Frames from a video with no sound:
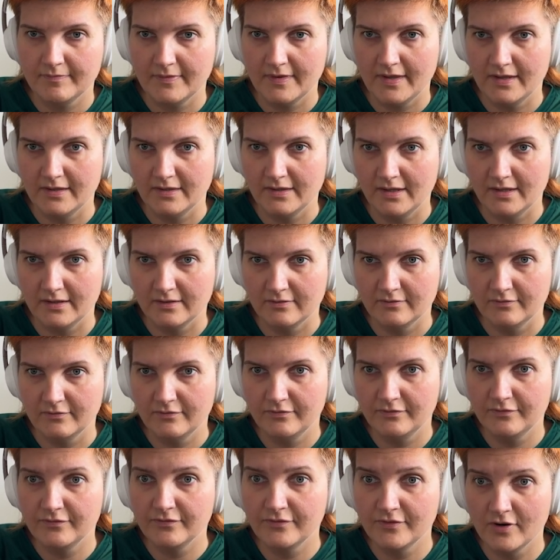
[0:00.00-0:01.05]
and then
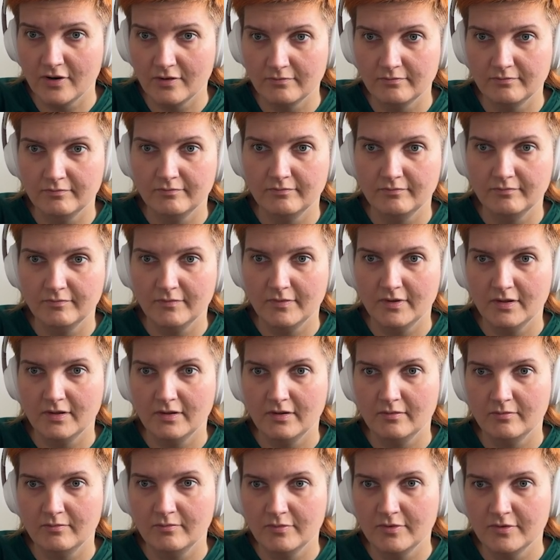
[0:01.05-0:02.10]
from
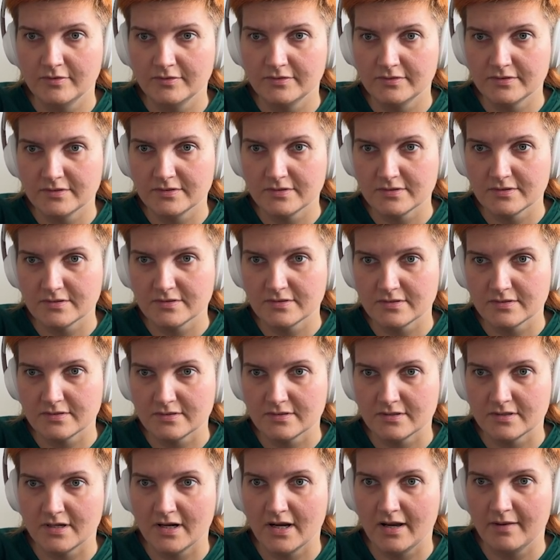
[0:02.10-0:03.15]

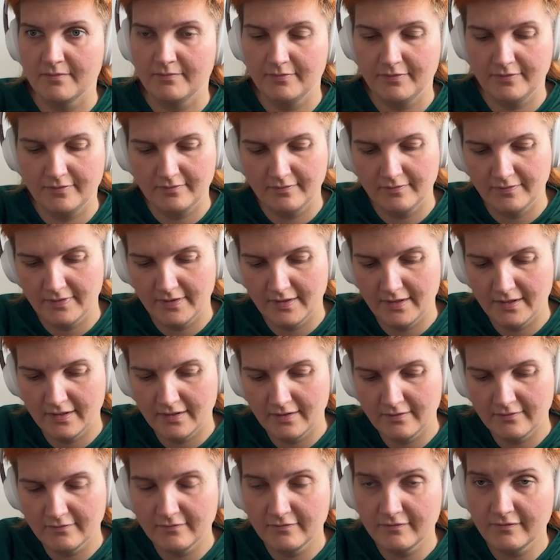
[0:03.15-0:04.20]
bootstrap
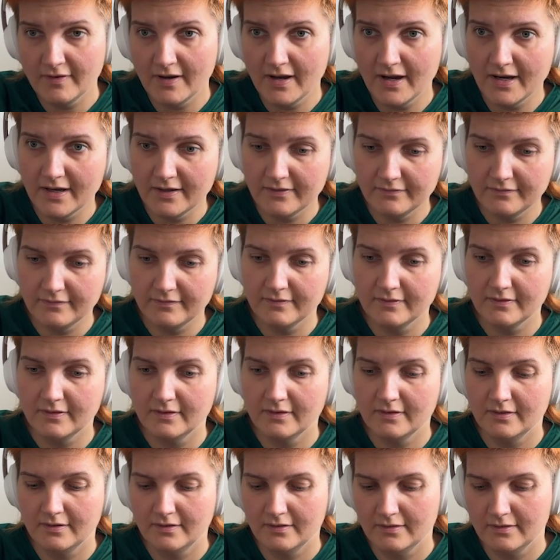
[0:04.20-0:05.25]
5
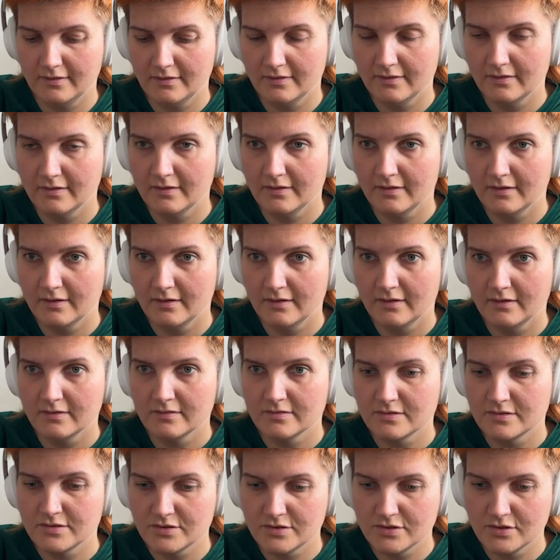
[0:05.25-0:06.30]

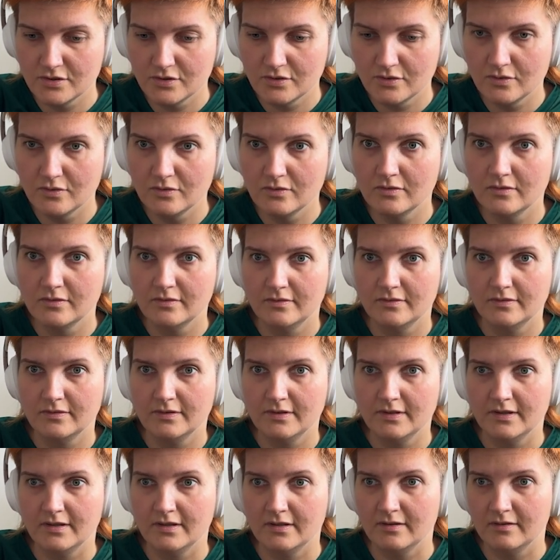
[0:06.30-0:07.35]
2
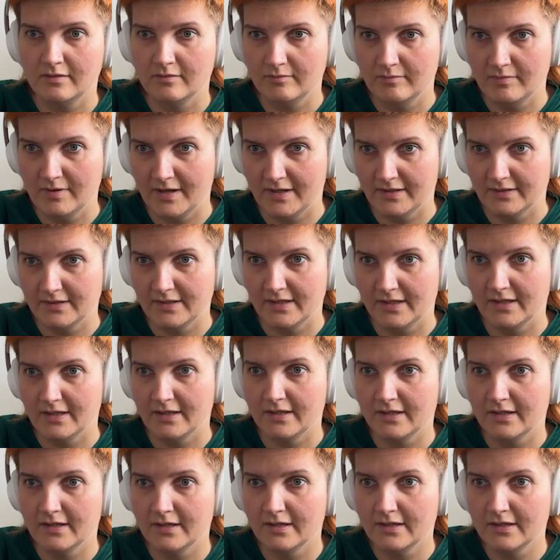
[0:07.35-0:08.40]
uh, about the uh,
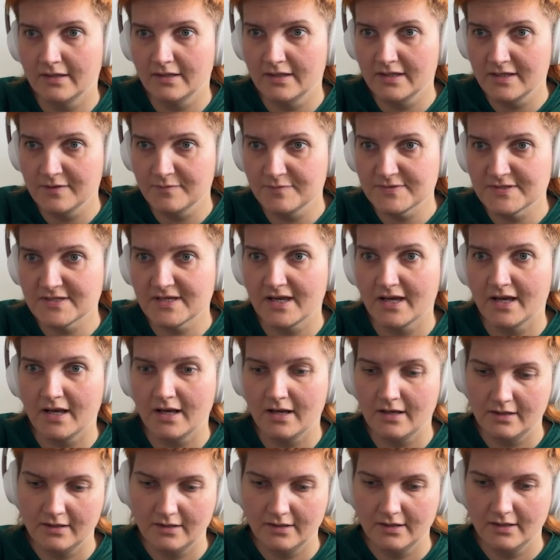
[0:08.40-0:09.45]

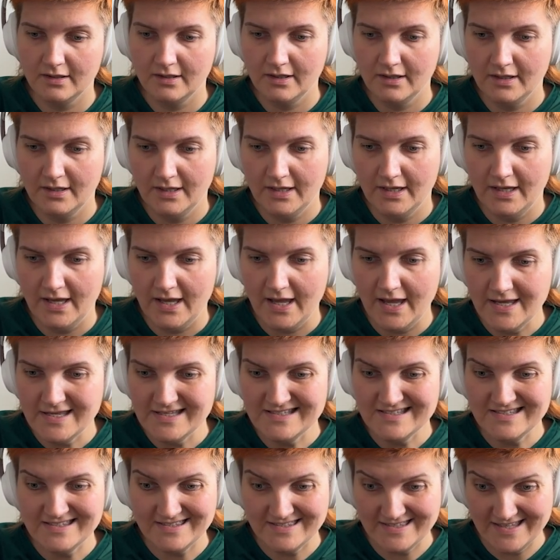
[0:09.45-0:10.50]
Lipska
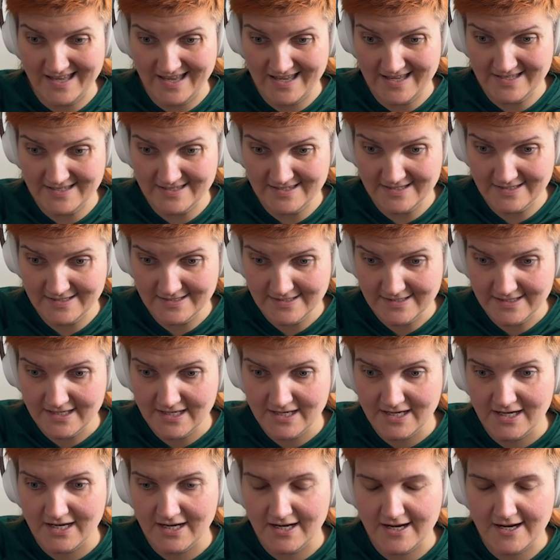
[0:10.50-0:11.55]
and then
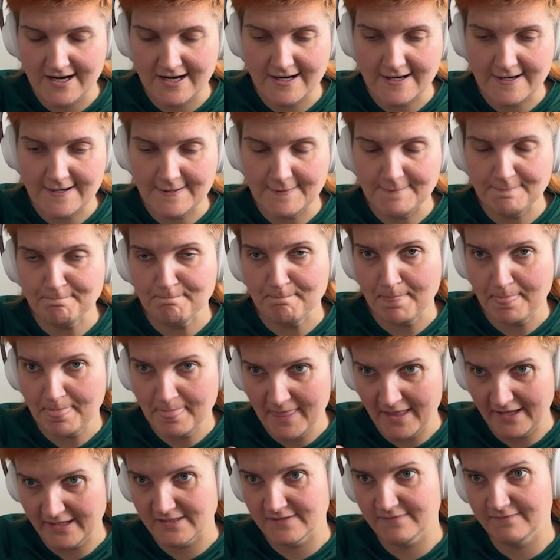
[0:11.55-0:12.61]
um,
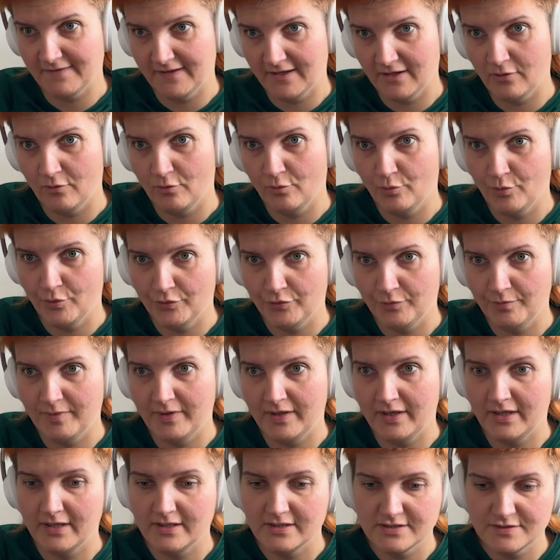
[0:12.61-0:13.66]
next thing would
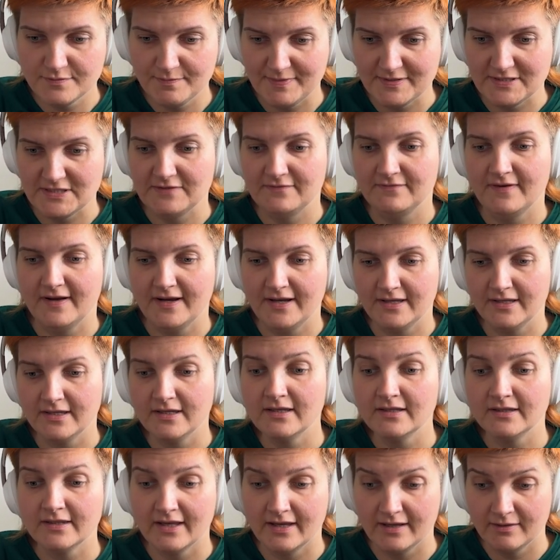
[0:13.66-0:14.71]
be
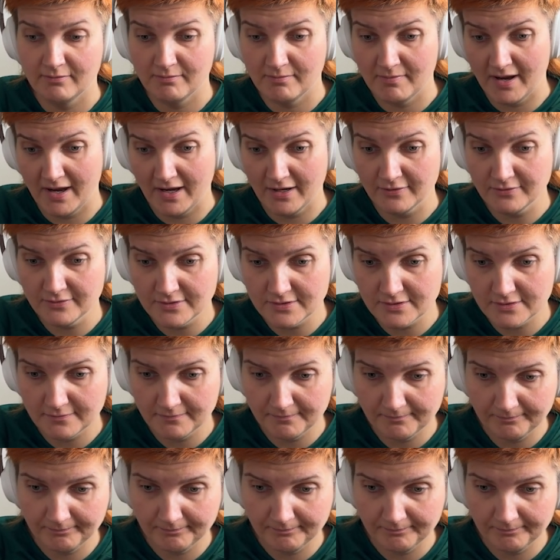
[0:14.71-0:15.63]
specifying the amount